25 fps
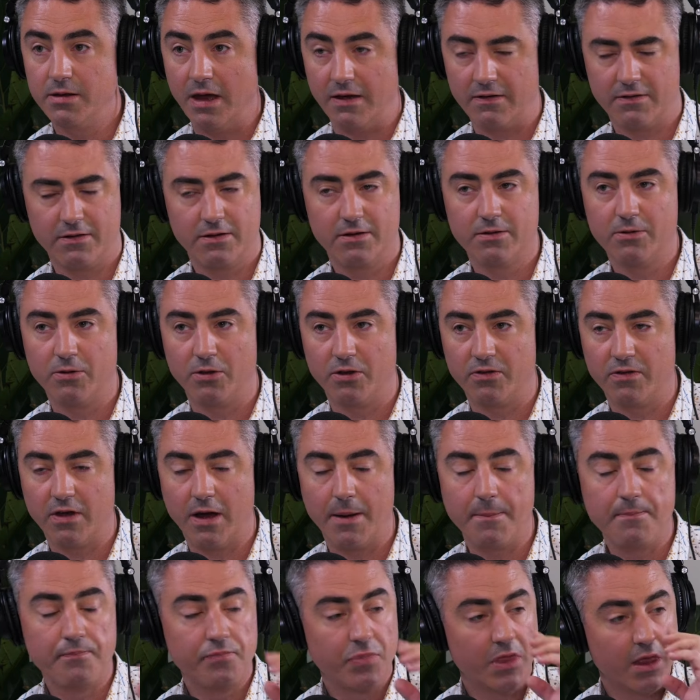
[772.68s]
Yes, all the
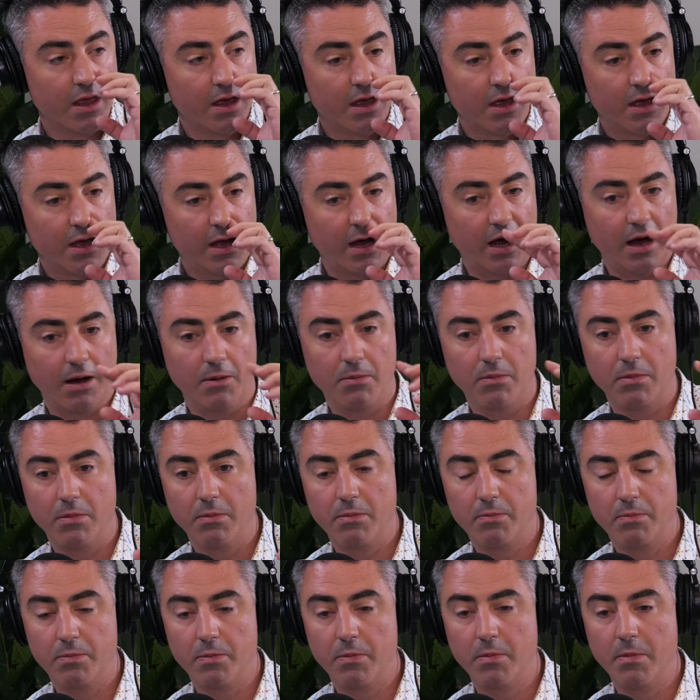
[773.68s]
time.
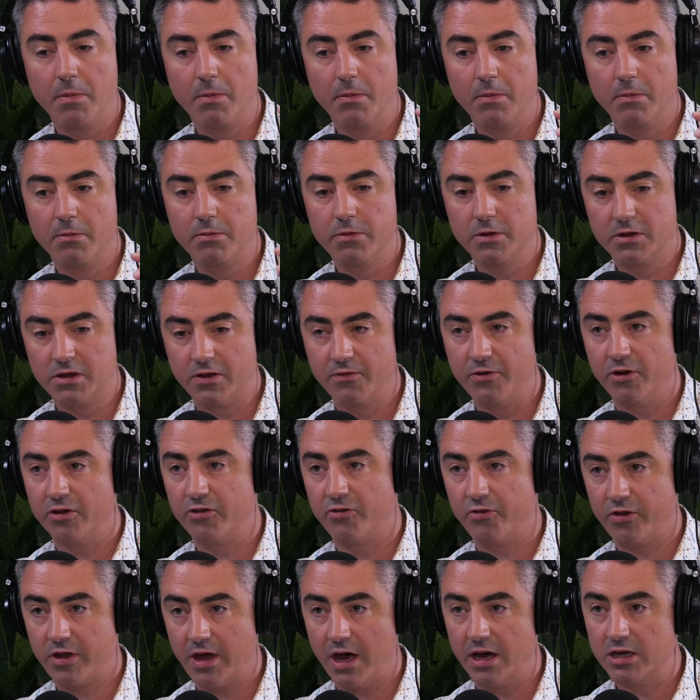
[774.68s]
Um,
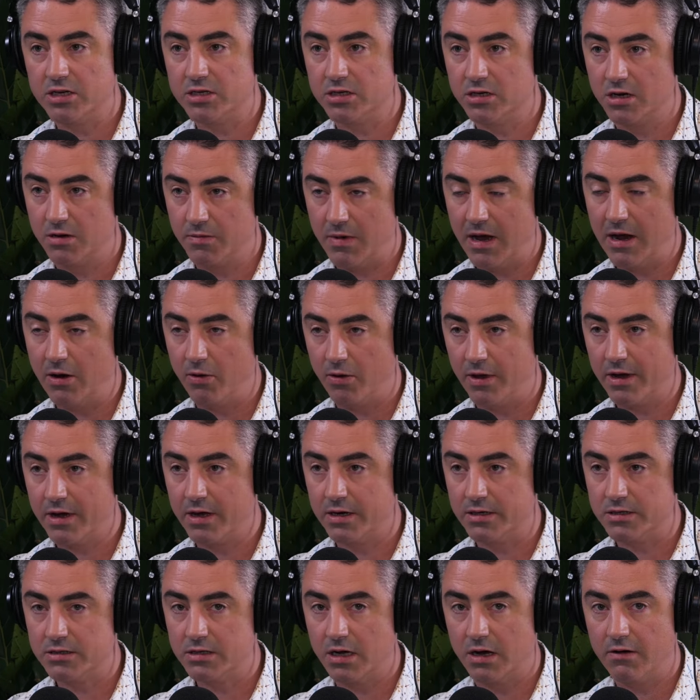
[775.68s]
diversification about all that
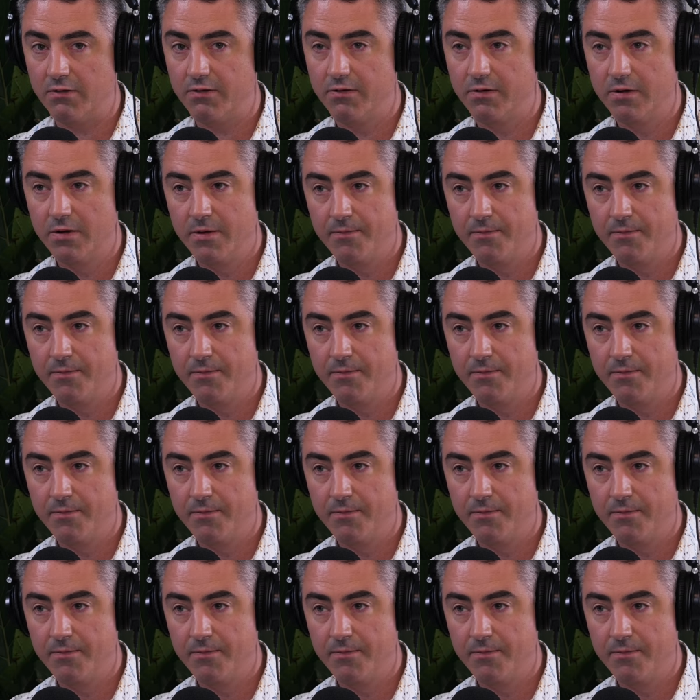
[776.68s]
kind of stuff.